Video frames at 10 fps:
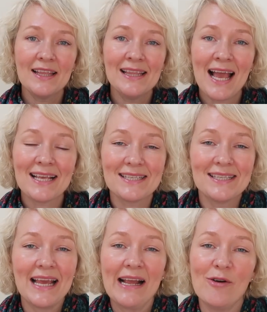The last
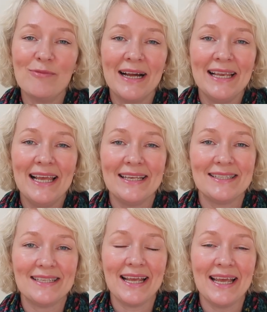thing on my
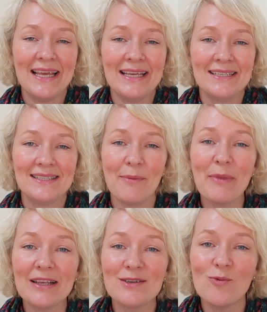list is
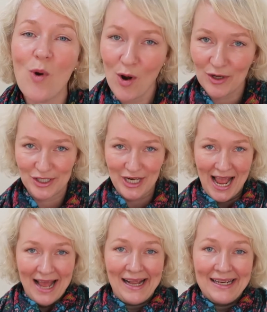something to watch
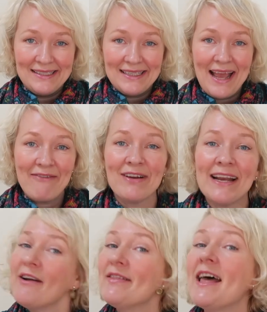and every
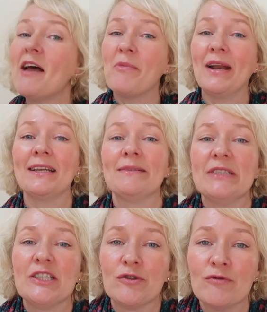now and then when
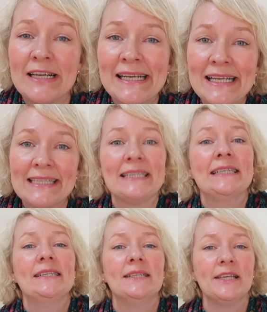Adam is really
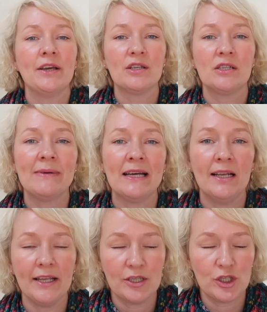tired he goes to
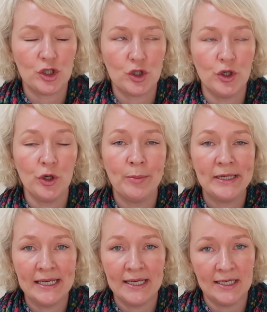bed like
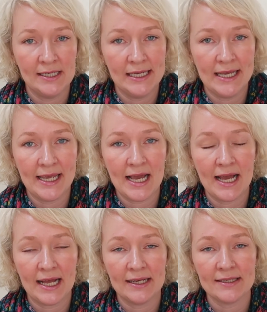stupidly early
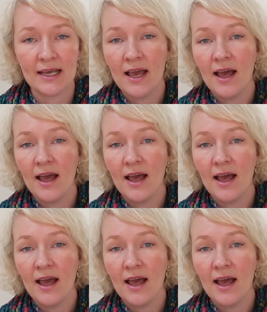and